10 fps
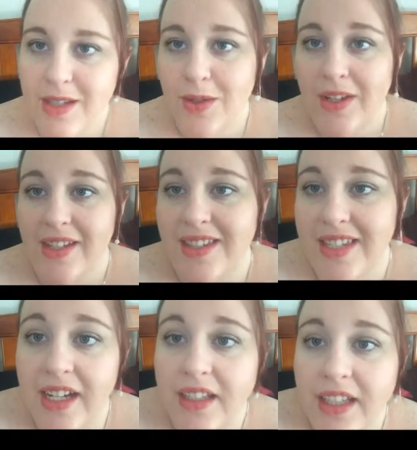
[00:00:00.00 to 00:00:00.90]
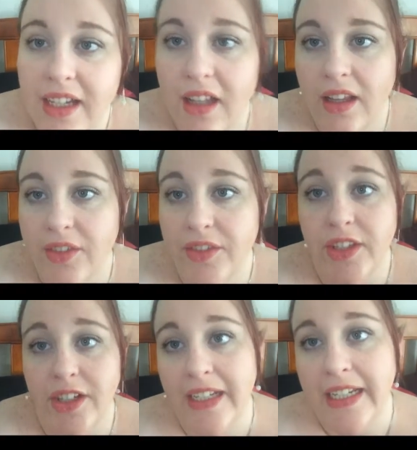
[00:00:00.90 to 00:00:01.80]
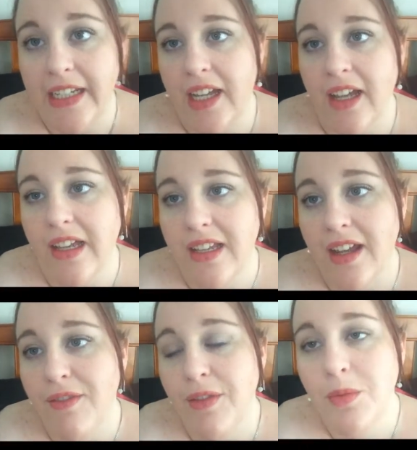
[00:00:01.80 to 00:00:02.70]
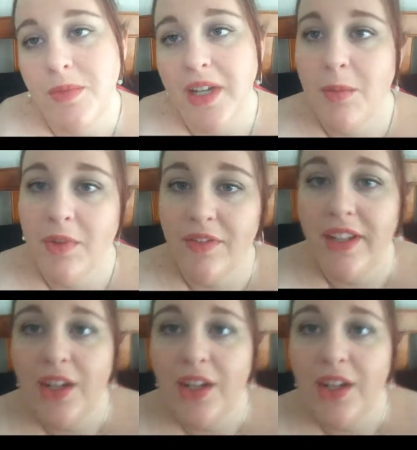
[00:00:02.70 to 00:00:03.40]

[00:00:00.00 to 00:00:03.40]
So it's now like 11:30 and I filmed a couple of